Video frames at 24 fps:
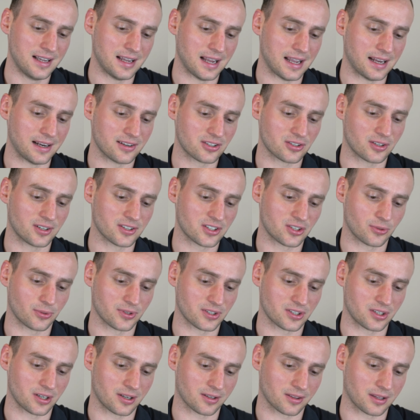and it's also
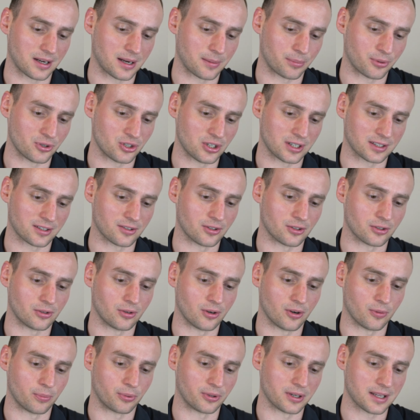a stock that I'm projecting to
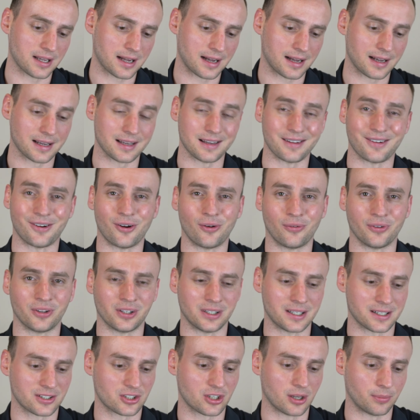grow pretty high over the
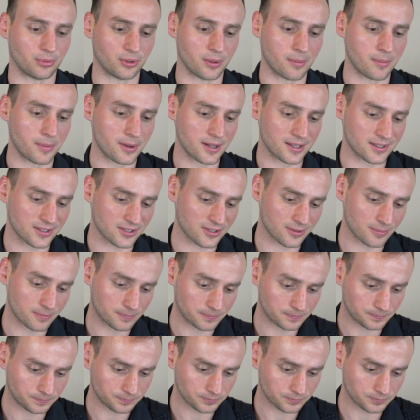next couple of months.